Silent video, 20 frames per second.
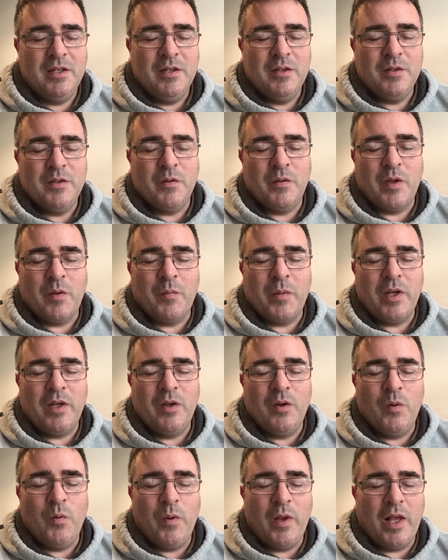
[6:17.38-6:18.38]
so that we
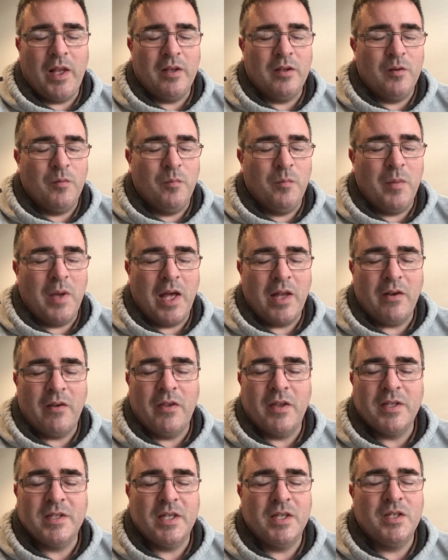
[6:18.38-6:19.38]
know that no matter
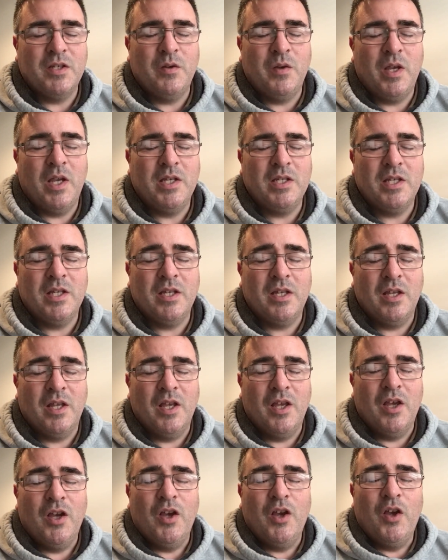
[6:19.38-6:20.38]
the situation,
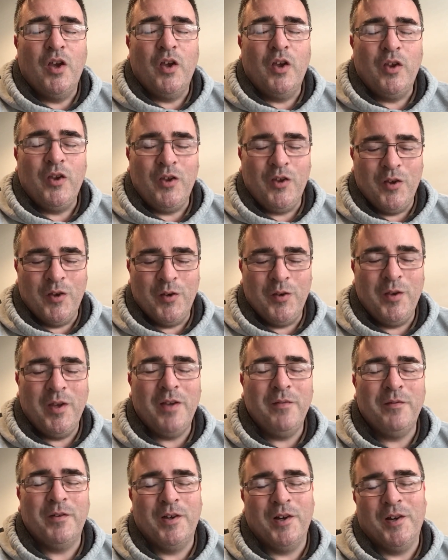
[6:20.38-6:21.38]
you
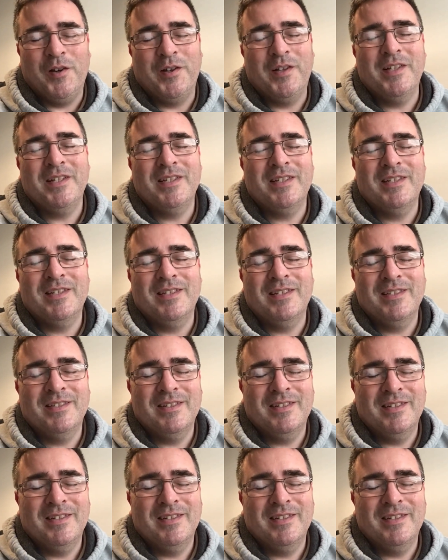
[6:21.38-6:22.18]
have got us.